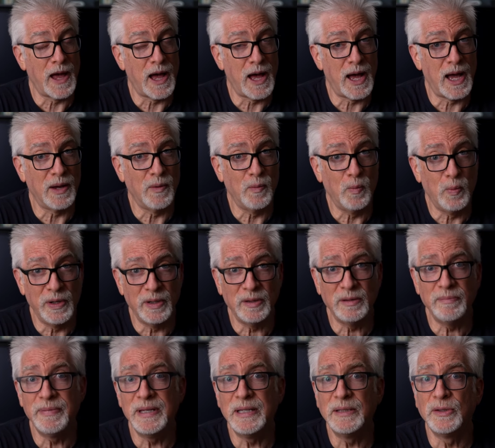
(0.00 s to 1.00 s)
I
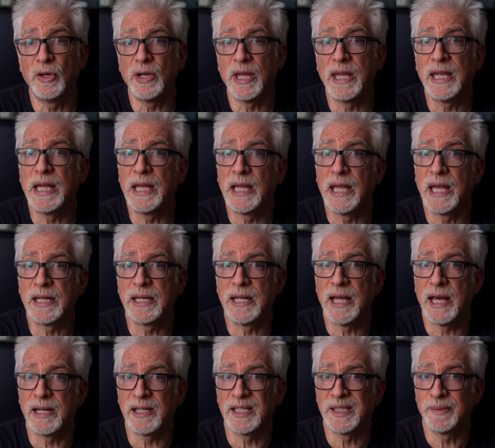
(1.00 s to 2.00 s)
will be looking again
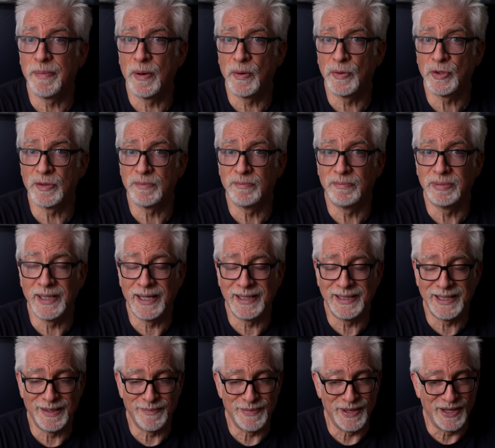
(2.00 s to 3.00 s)
at exposure
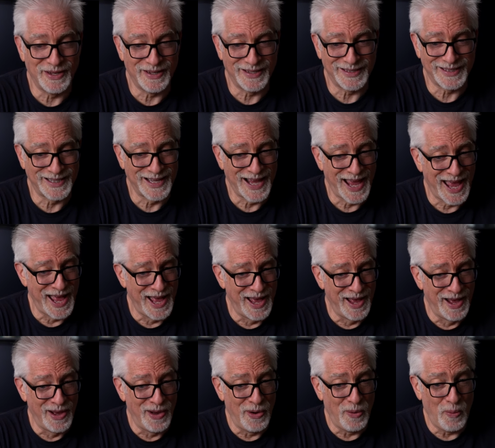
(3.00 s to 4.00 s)
blending because,
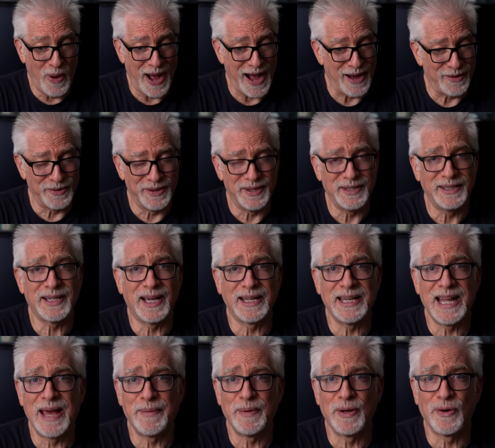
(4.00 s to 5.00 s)
wow, the
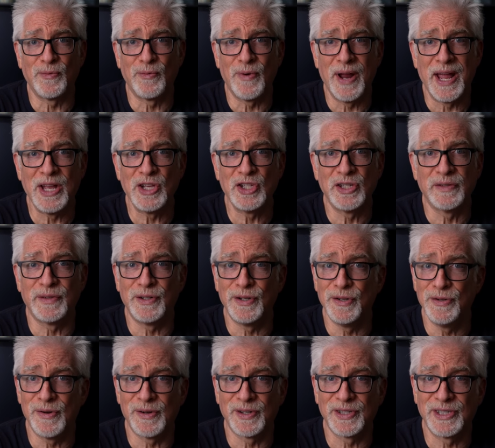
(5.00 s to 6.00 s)
dynamic range of a New
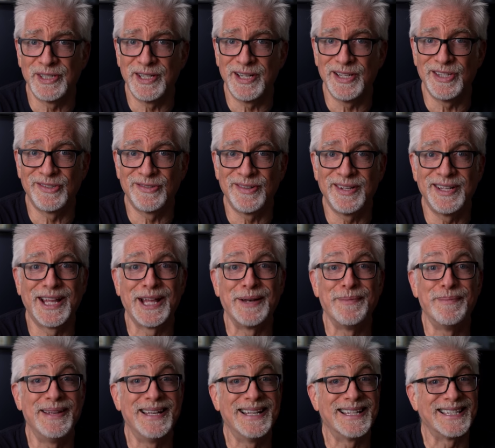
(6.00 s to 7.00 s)
York City street can
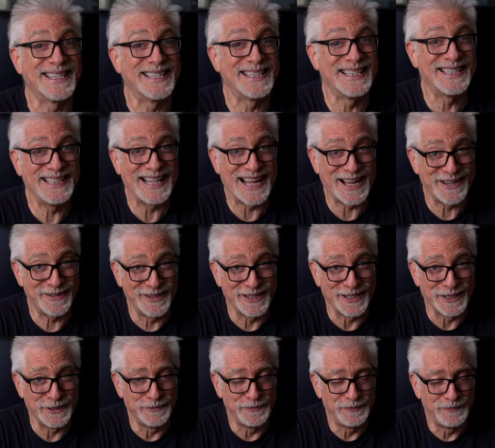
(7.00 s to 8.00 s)
be
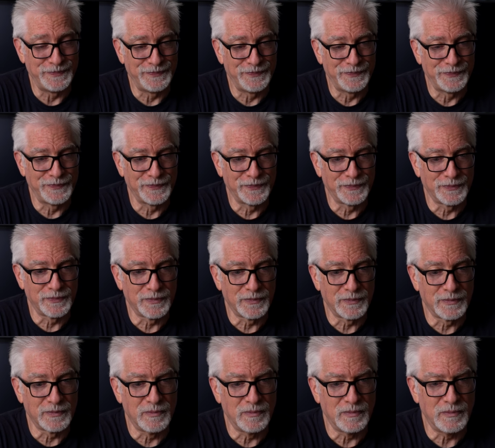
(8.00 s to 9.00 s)
astounding.
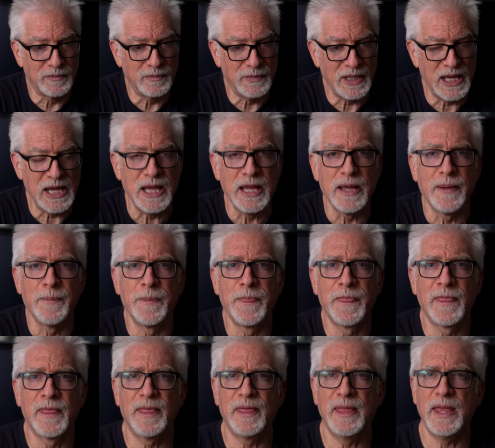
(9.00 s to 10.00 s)
E,
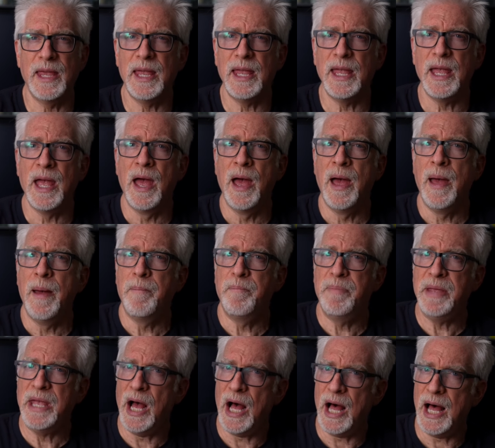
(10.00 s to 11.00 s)
the
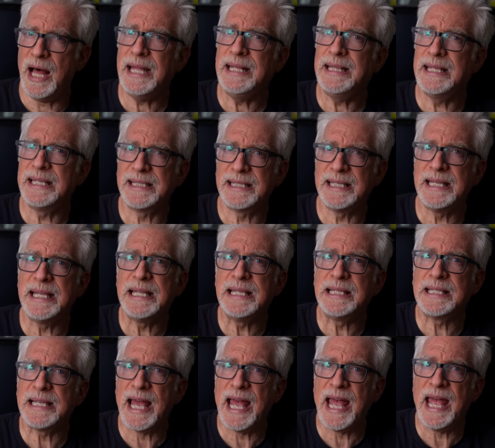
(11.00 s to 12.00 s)

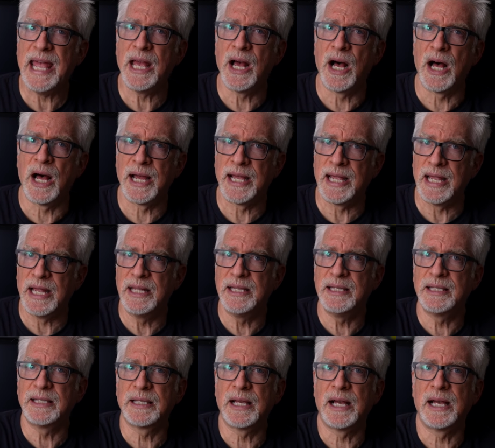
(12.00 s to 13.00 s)
behind-the-scenes AI
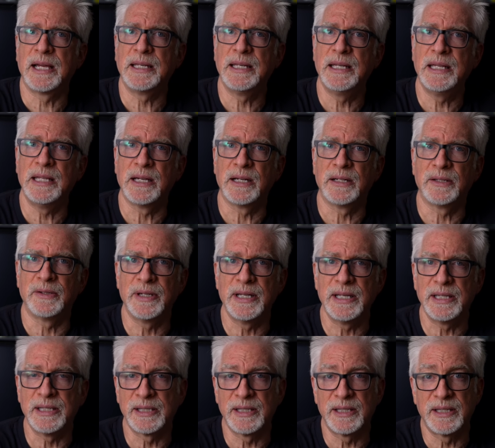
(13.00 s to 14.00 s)
inside Neo
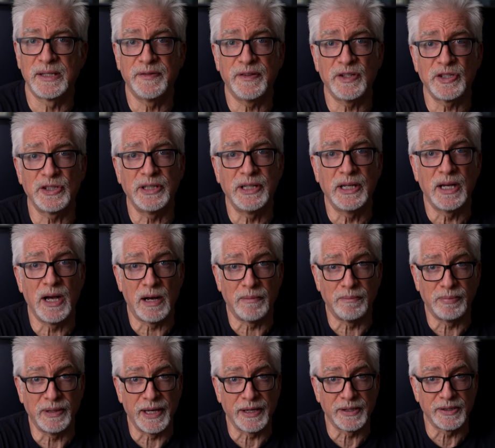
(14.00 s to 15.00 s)
is sufficiently
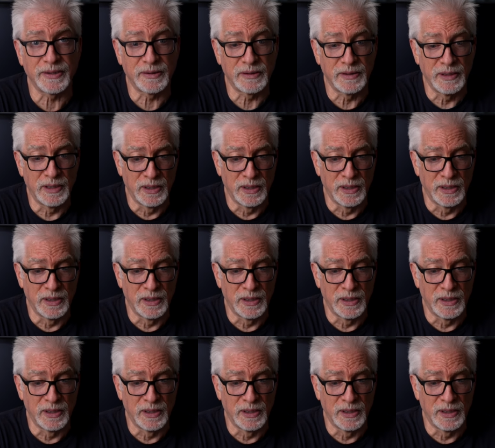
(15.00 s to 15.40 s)
complex,